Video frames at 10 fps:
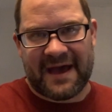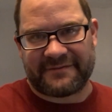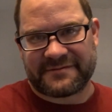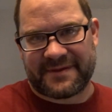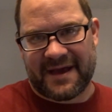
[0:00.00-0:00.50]

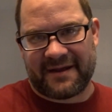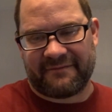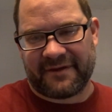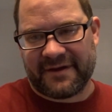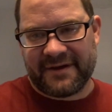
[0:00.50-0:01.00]
have some kind
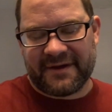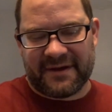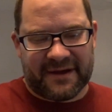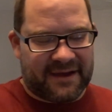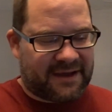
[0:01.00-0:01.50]
of
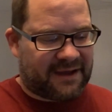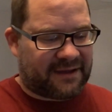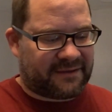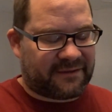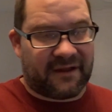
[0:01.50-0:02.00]

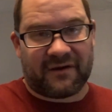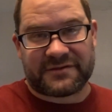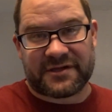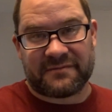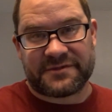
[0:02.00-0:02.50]

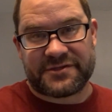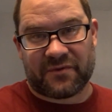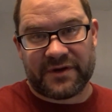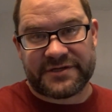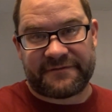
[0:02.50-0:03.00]
long-term
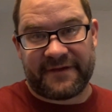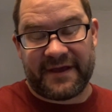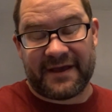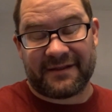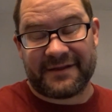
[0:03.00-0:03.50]
storage
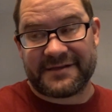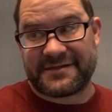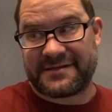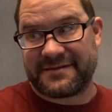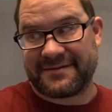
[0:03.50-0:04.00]
fee, at
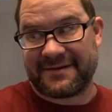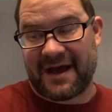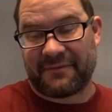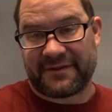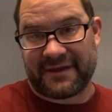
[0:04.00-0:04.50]
least
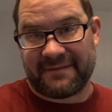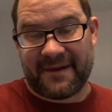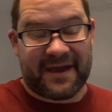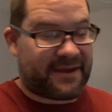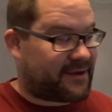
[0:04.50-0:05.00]
not with
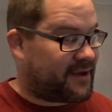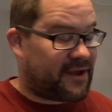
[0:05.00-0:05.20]
eBay.